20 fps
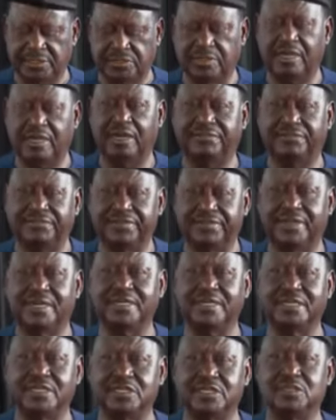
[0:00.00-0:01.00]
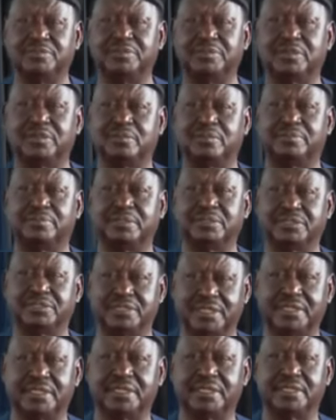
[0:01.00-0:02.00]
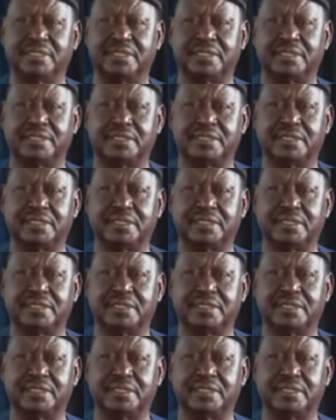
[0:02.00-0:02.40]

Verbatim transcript: So Africa needs to be compensated.